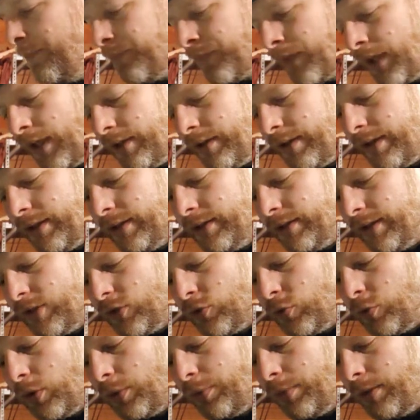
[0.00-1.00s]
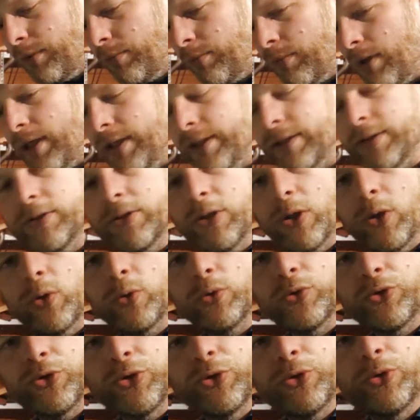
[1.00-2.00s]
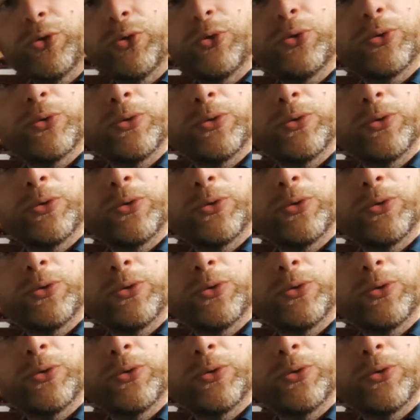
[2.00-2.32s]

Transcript: I think this will be my go-to